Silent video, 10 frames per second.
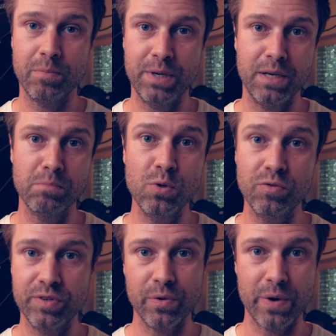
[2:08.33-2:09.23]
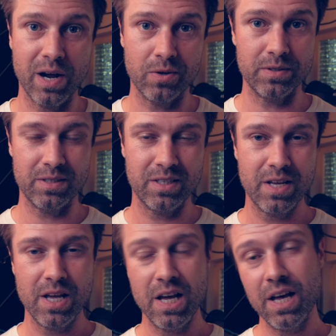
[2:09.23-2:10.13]
being moved around.
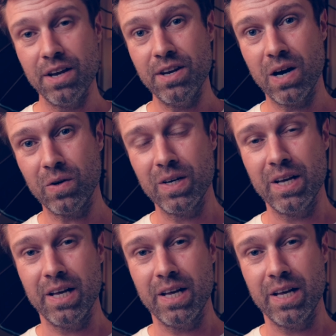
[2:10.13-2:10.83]
Now,